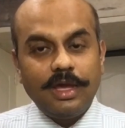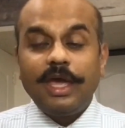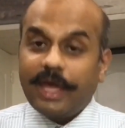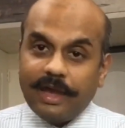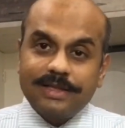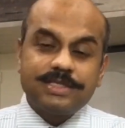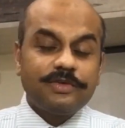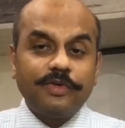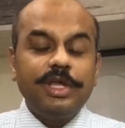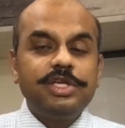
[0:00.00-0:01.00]
Else,
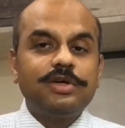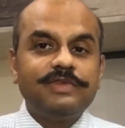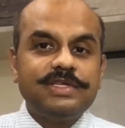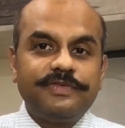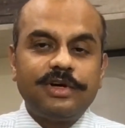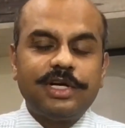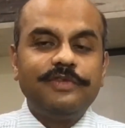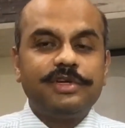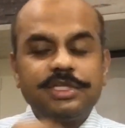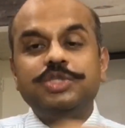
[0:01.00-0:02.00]
for each of these 40 versions,